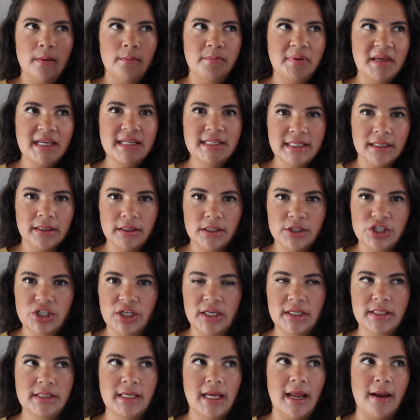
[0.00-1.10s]
be
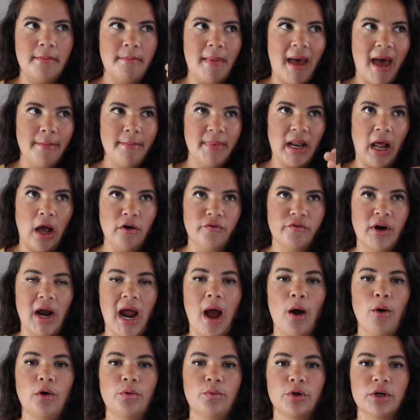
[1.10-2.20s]
diligent and map it out for
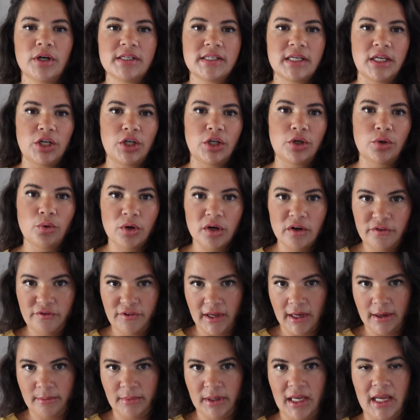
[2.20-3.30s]
how it works in your
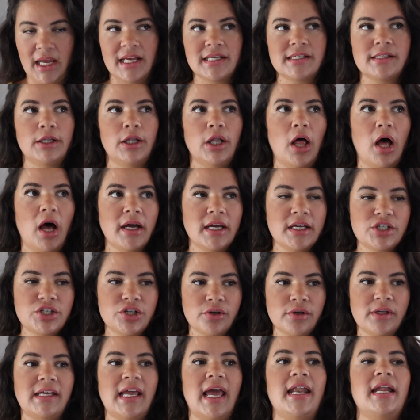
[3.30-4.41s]
family, as long as
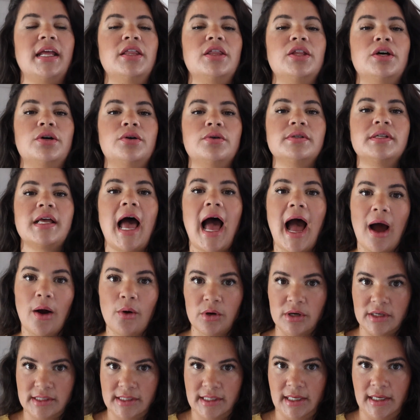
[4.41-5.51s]
you're getting those
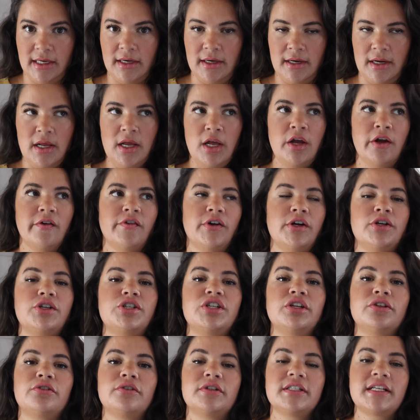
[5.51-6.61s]
hours in for your
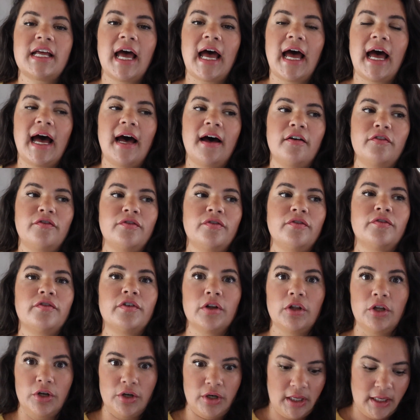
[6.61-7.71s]
children to have for
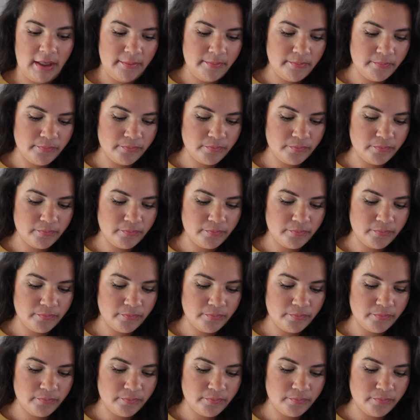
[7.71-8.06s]
learning.